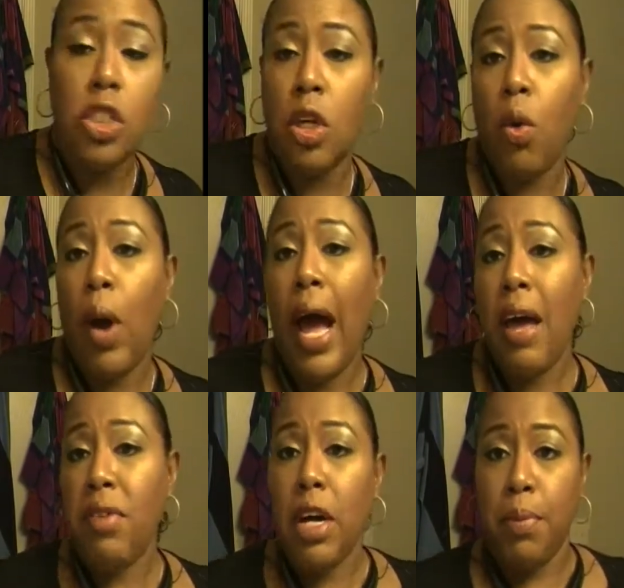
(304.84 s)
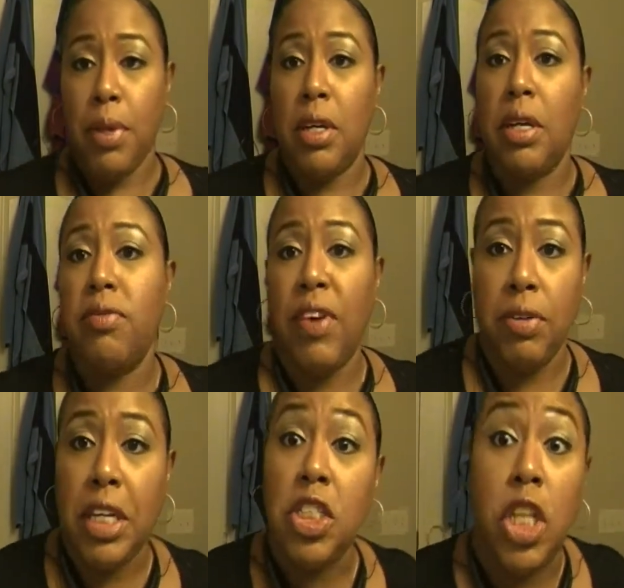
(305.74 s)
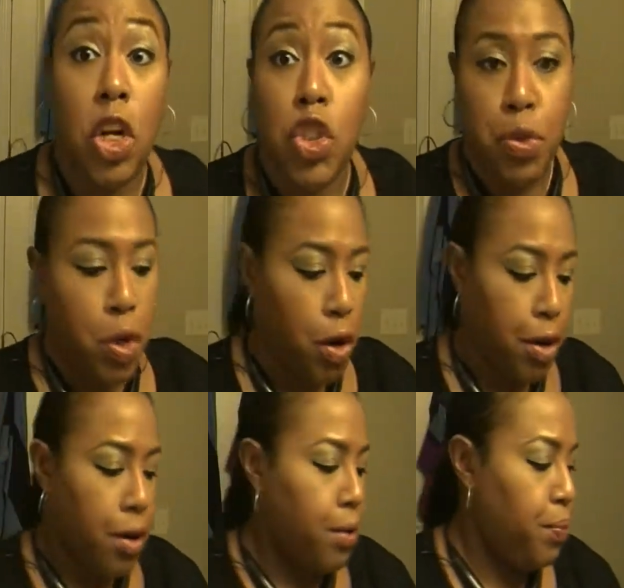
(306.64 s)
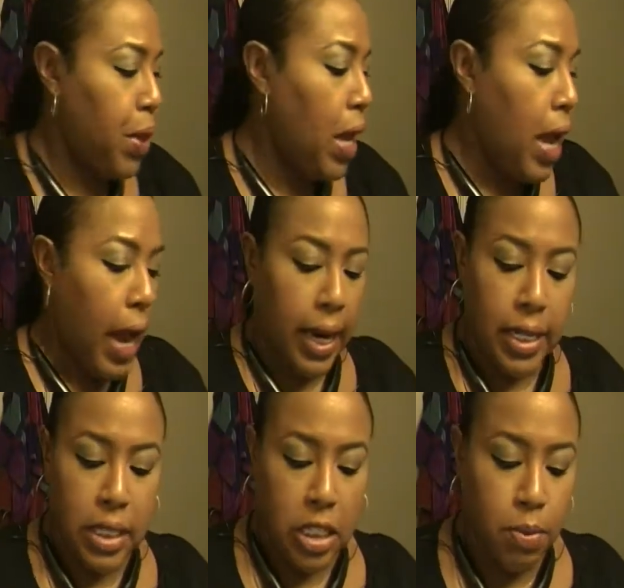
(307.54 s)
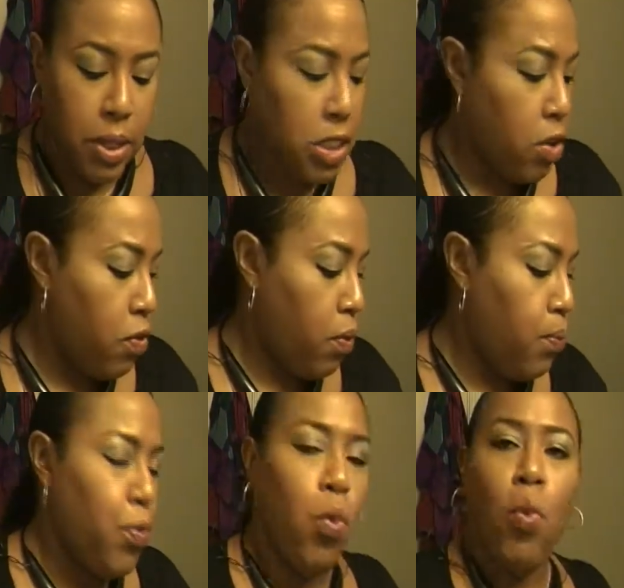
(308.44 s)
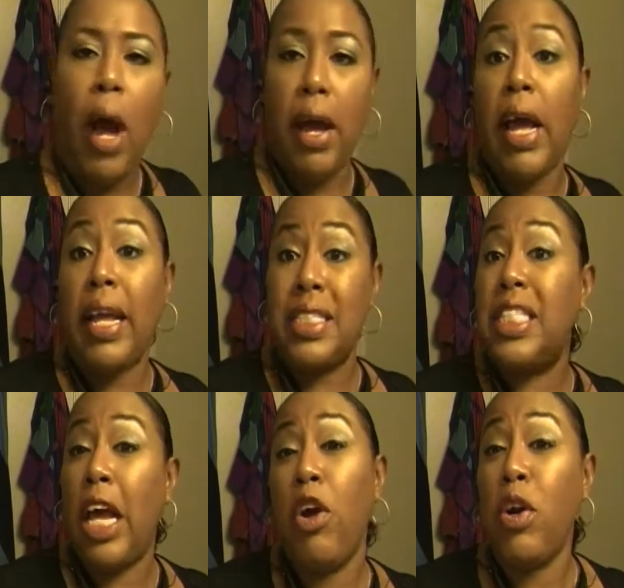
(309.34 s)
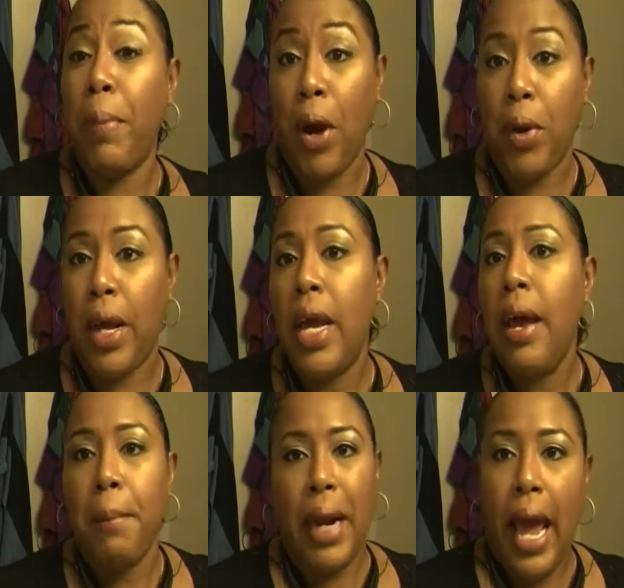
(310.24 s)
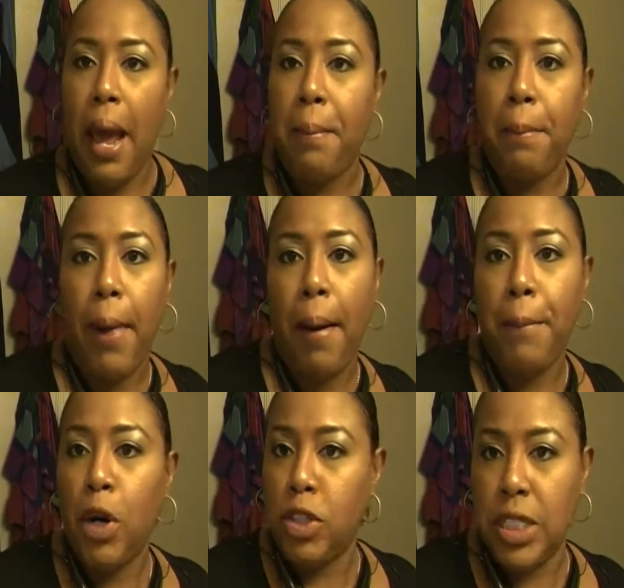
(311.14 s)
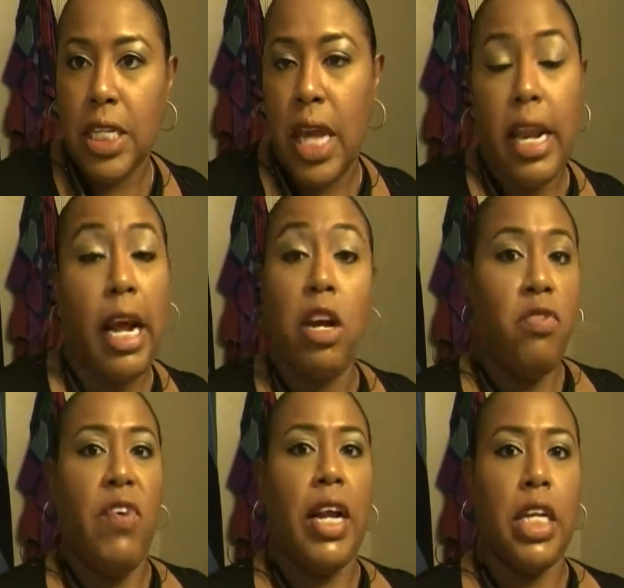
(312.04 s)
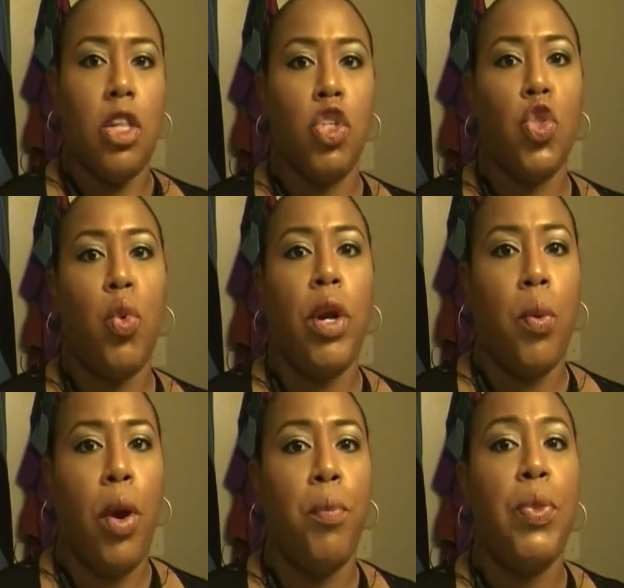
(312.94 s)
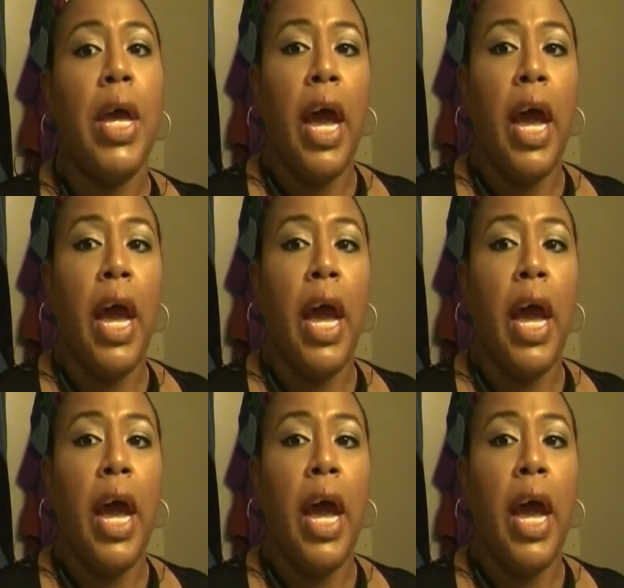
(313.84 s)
So I have a couple of foundations that are too dark, And I said to myself, I had heard about it, but I hadn't purchased it yet, and I couldn't find it in the store anywhere.